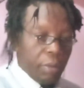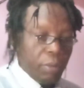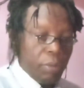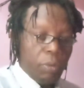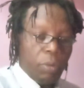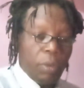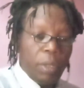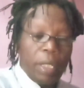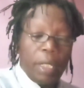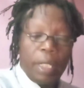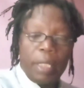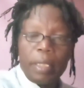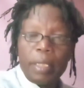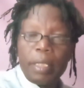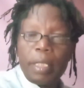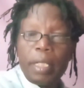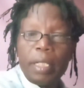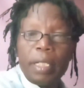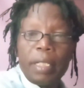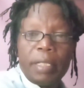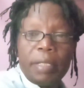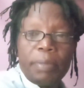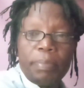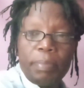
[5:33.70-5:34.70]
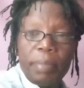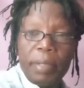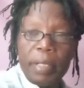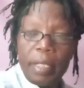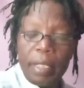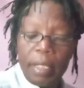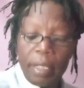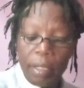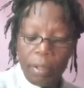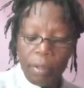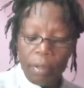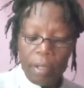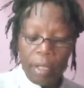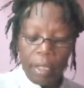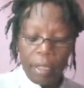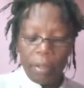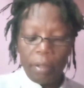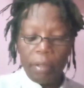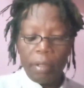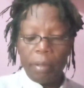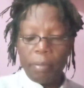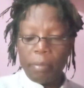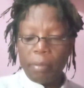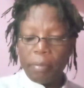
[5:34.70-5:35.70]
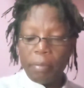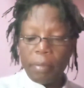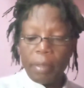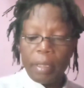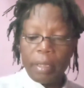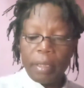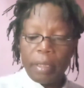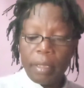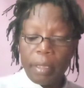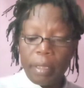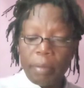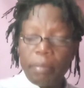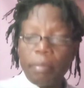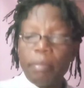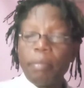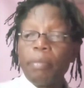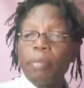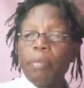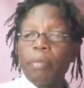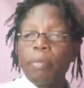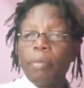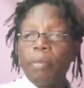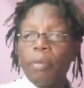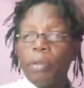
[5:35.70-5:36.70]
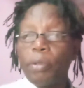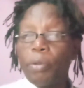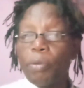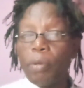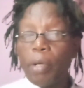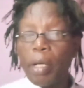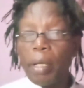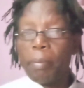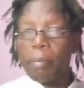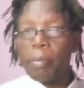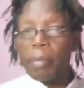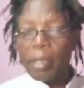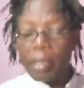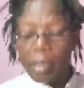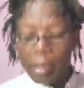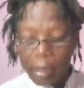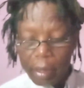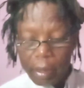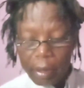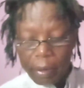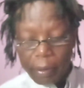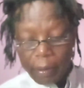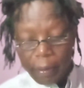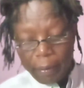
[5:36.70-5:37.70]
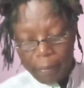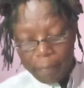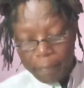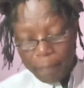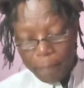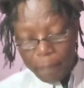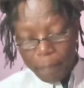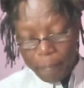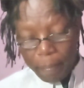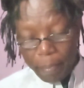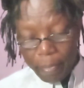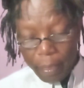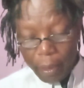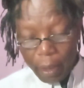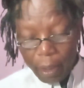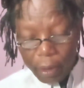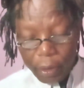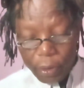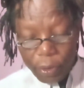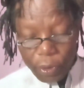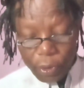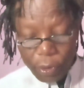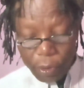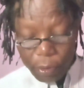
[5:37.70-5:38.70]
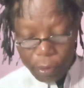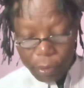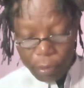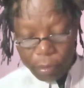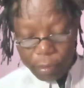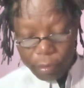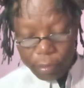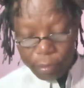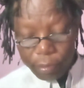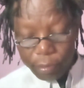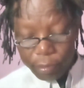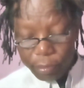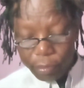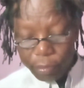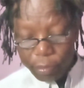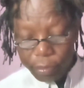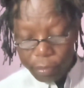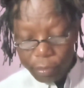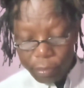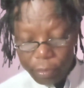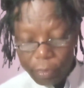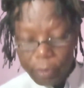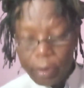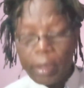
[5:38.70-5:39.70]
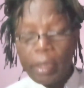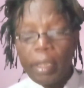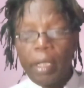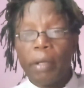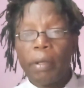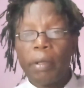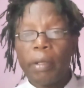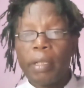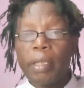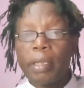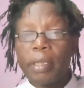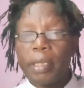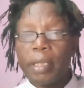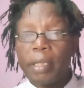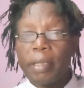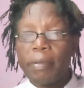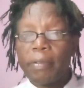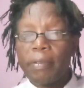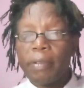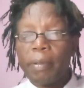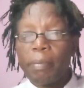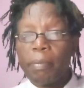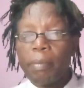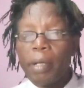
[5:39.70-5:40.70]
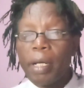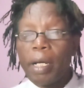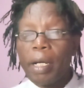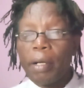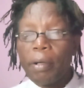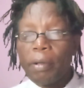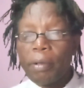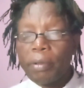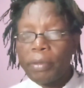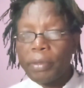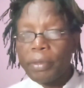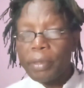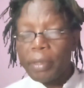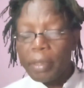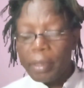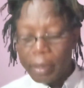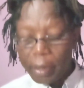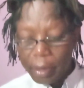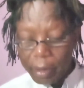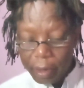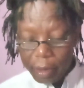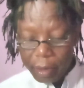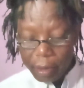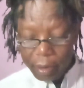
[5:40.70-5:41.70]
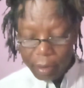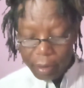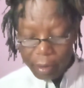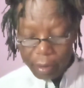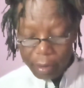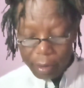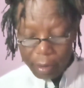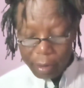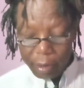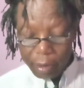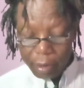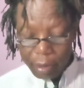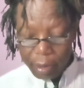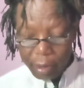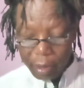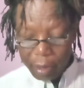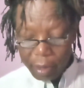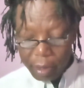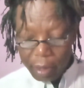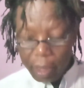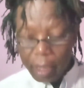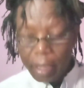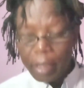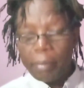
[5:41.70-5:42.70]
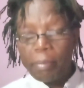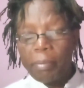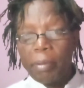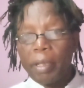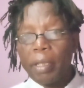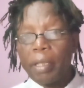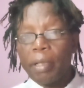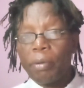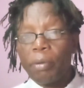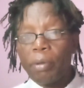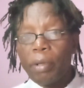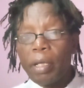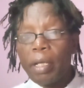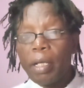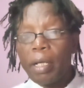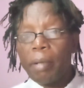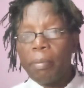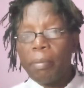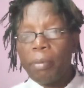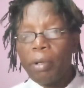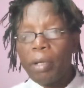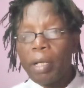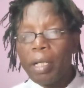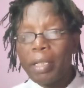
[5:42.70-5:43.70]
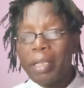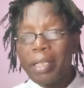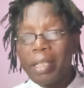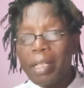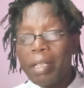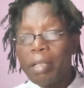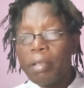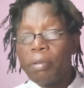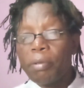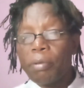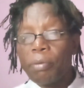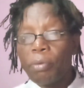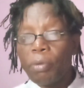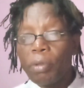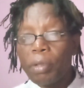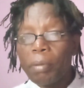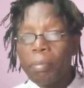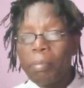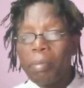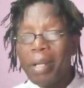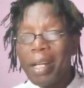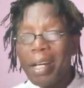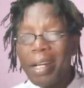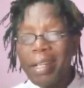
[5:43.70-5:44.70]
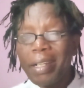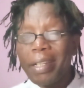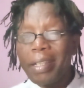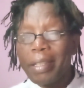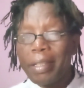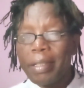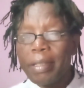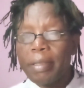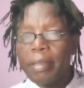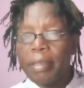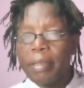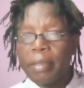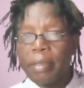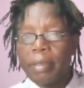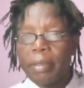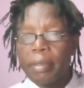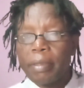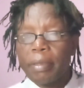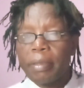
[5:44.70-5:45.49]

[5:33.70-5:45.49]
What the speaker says: When I say spin or angular momentum, what do I mean? So now let's give the Planck constant. And by the way, I'm gonna tell you what Planck is.